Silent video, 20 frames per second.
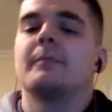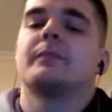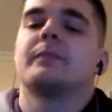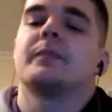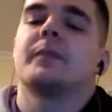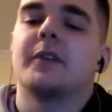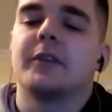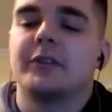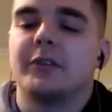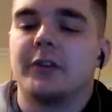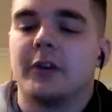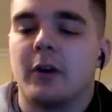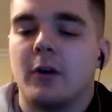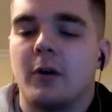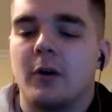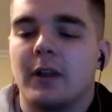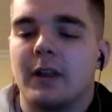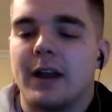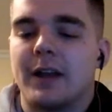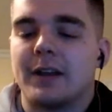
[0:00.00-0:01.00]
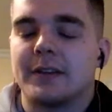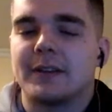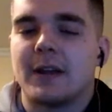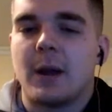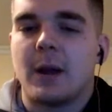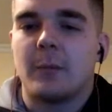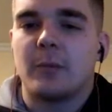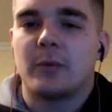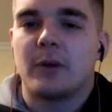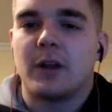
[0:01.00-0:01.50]
So a lot of
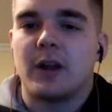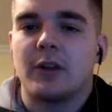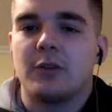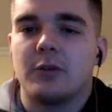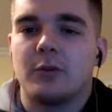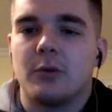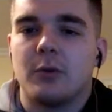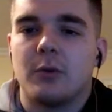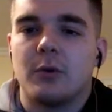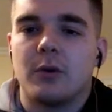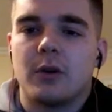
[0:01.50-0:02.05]
times when I do